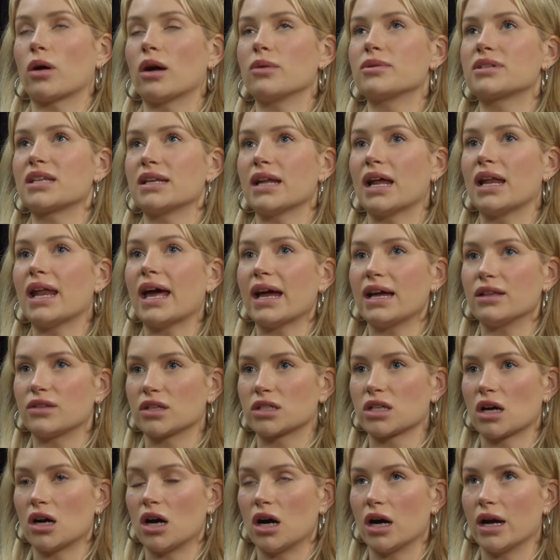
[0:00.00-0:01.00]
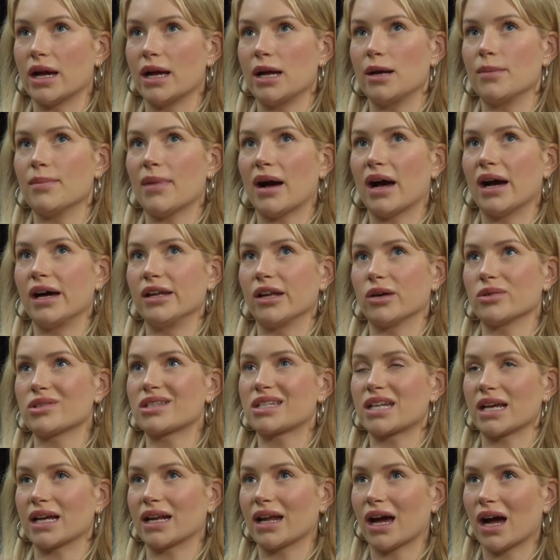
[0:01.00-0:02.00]
I was in LA at the time, and I was
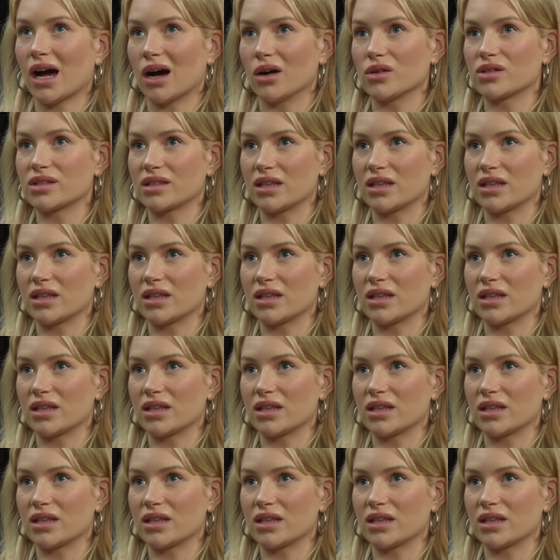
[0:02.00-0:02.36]
staying in a house